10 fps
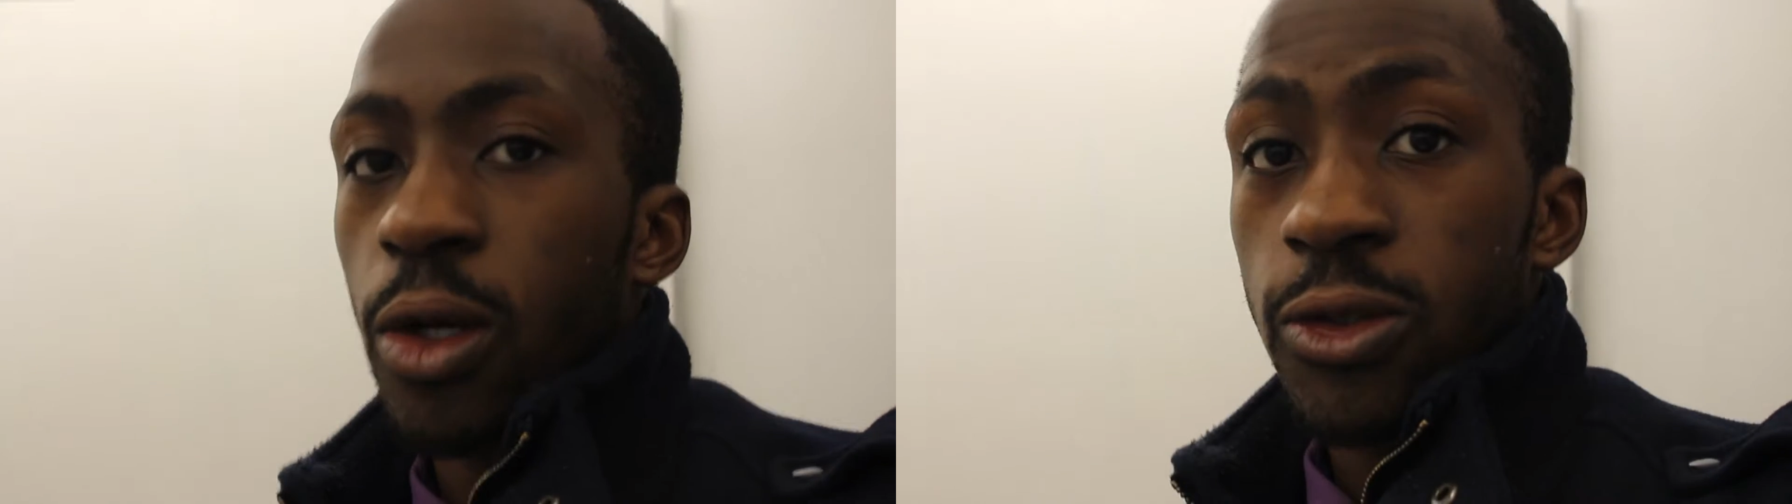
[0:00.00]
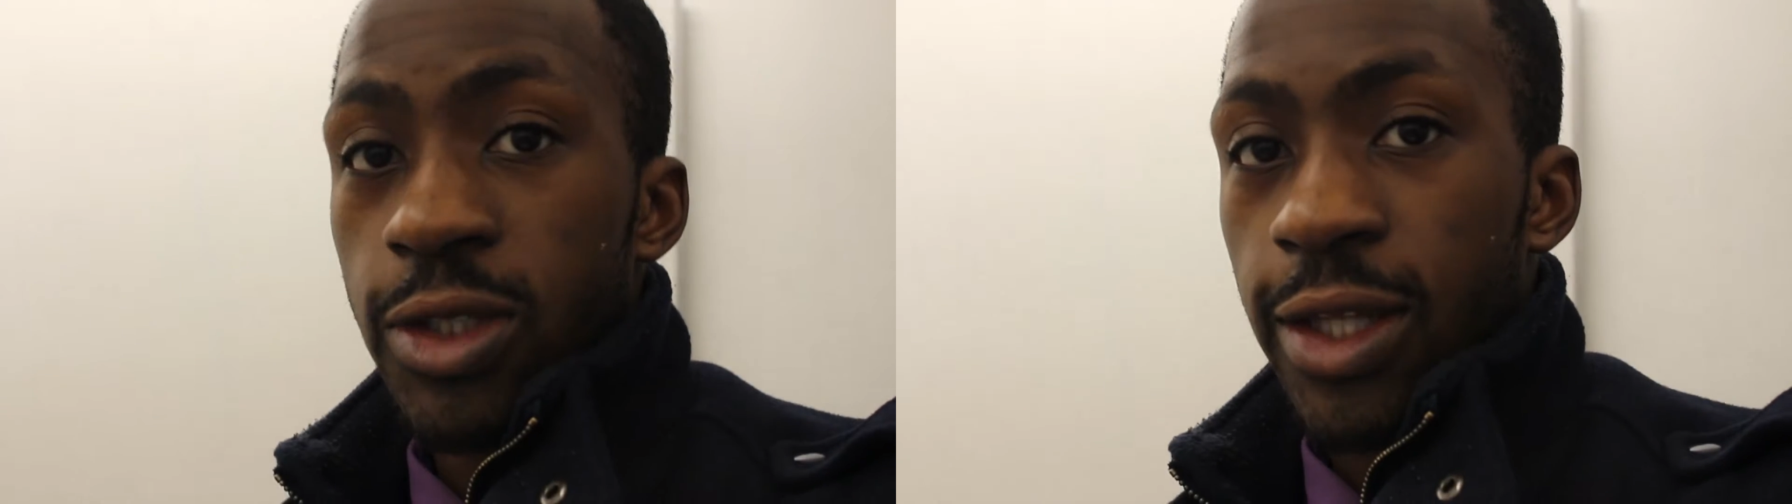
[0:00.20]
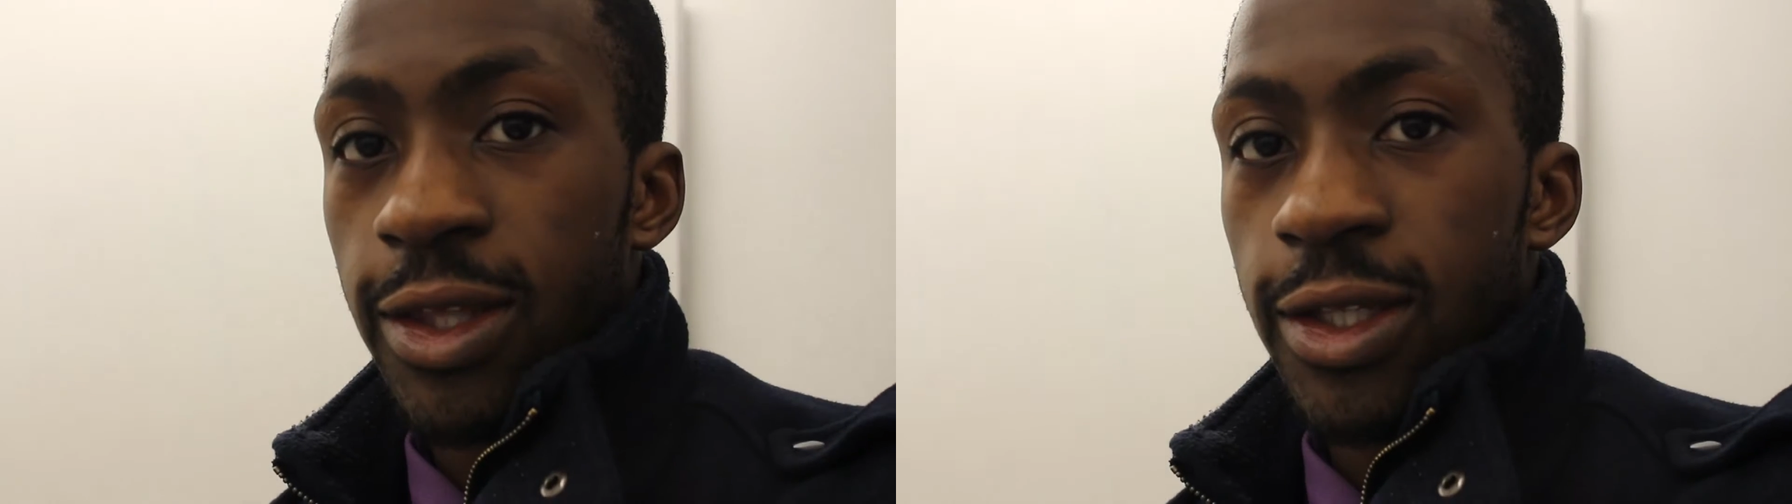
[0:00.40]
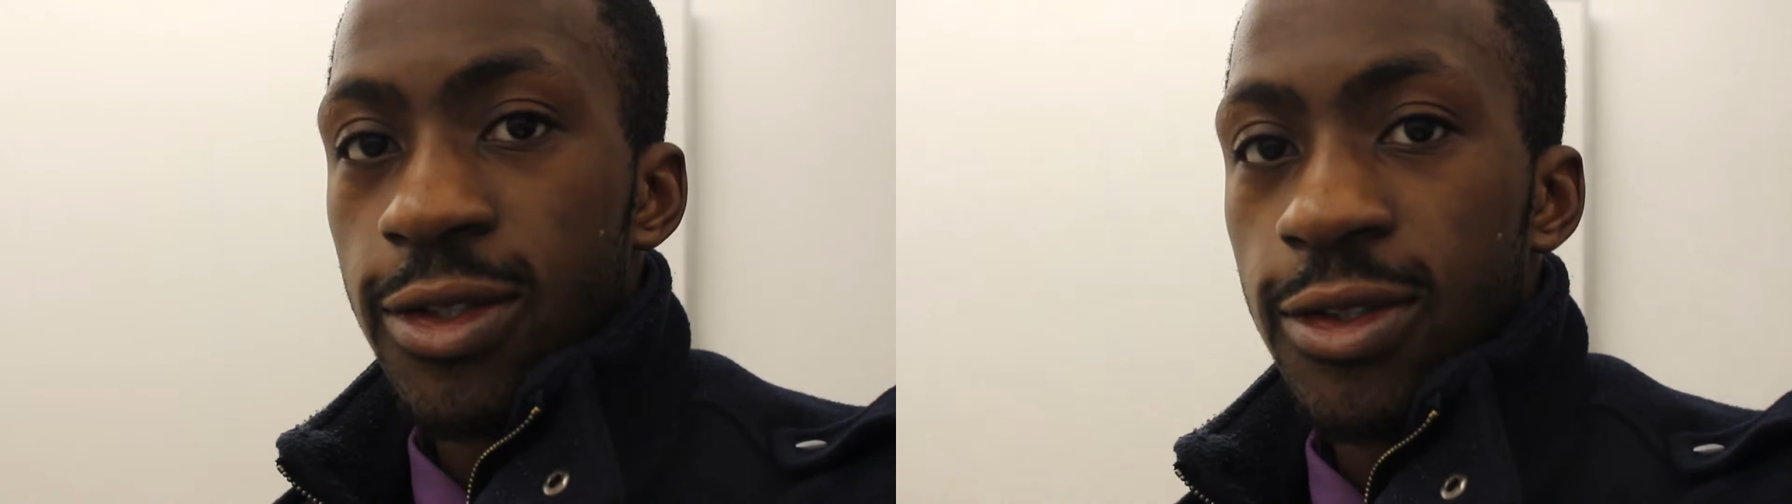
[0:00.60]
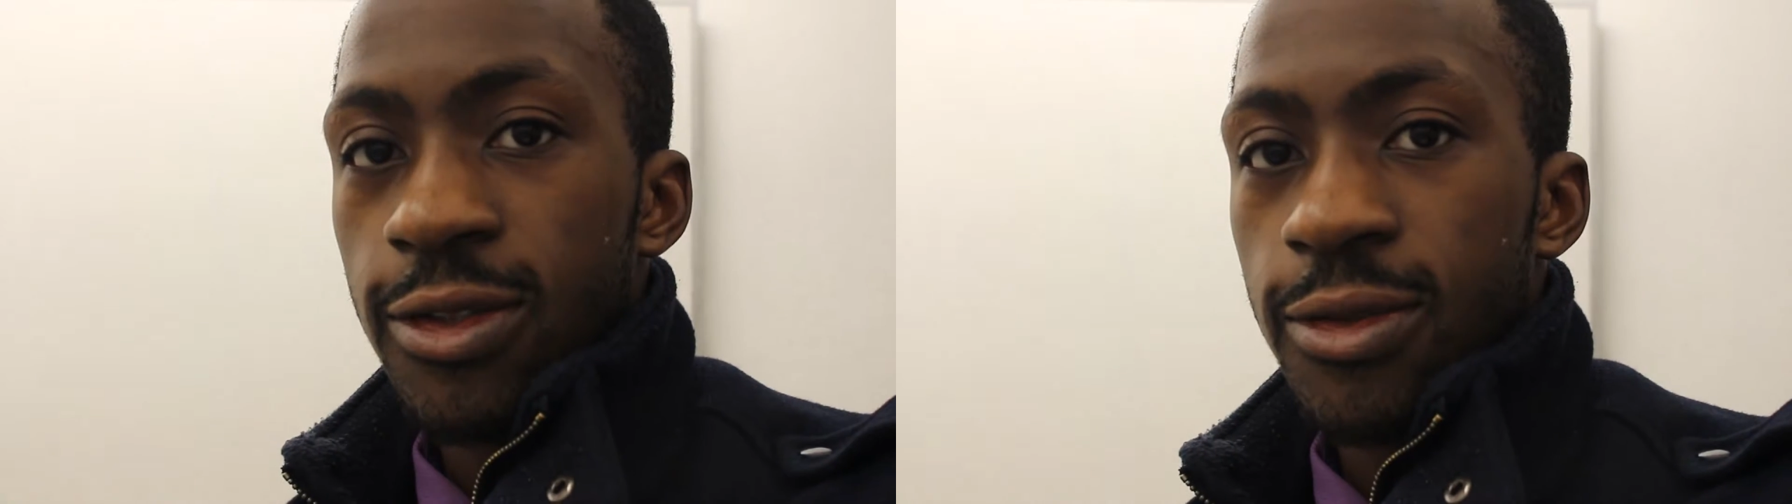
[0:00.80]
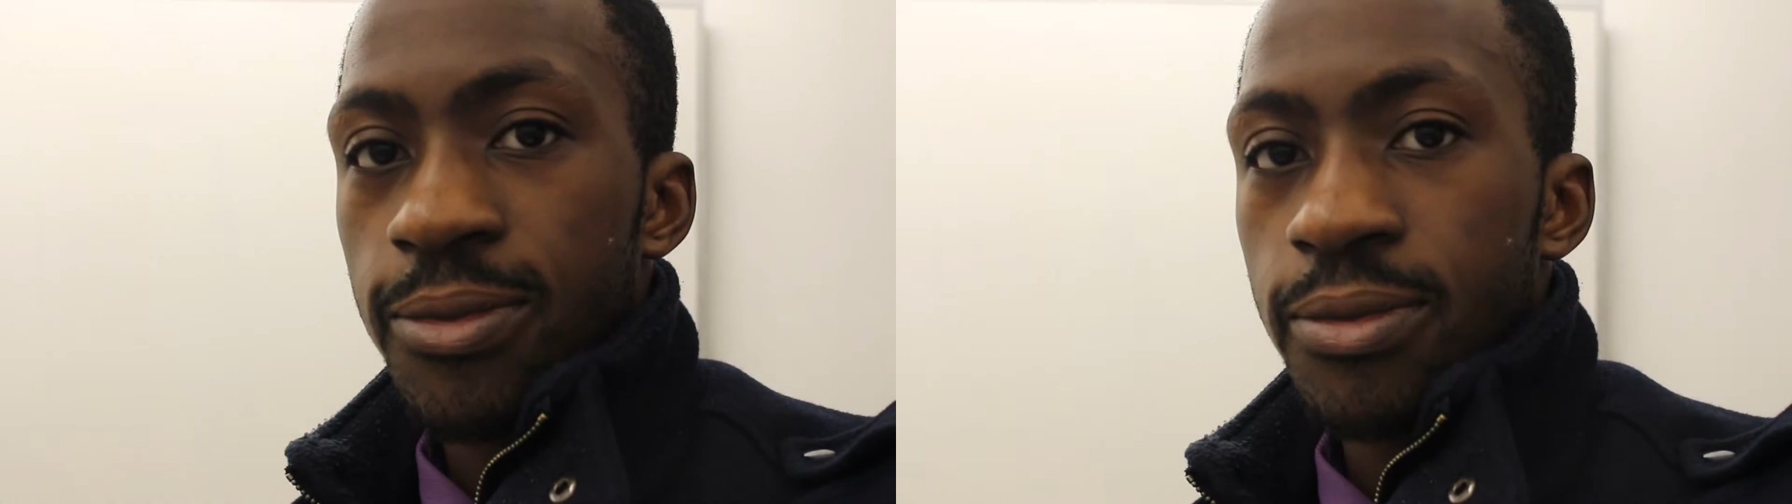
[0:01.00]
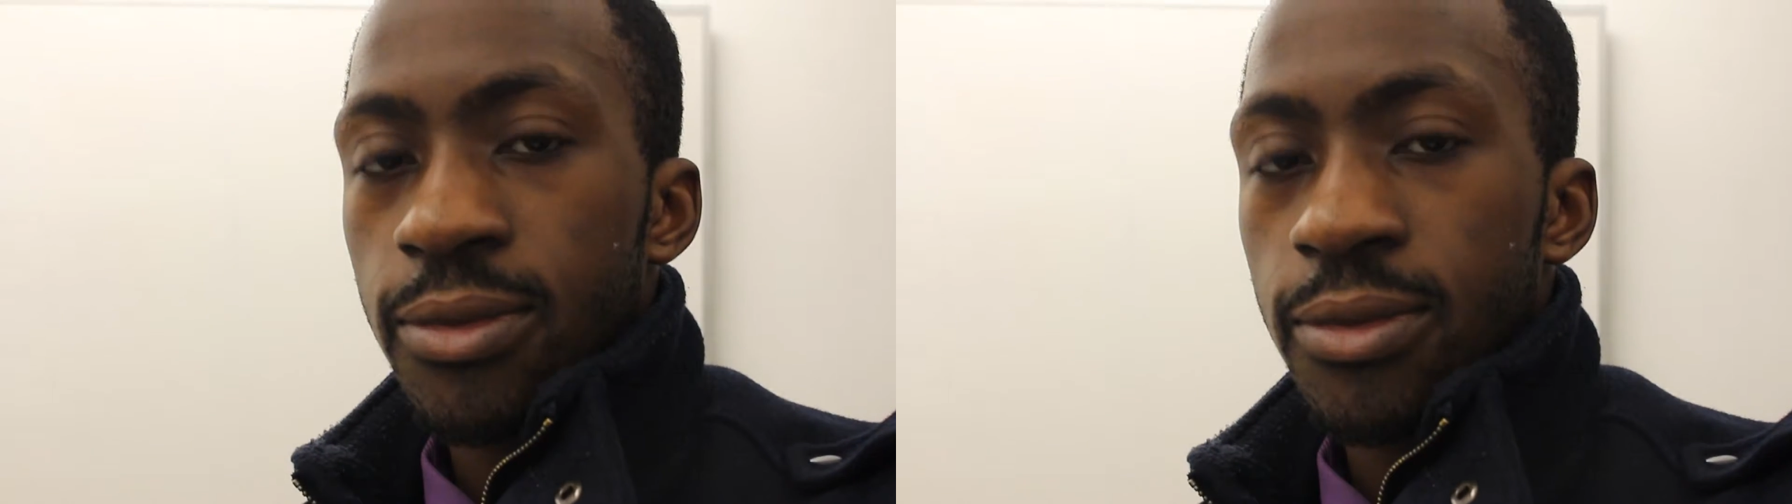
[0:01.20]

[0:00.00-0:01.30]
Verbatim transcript: goes like this: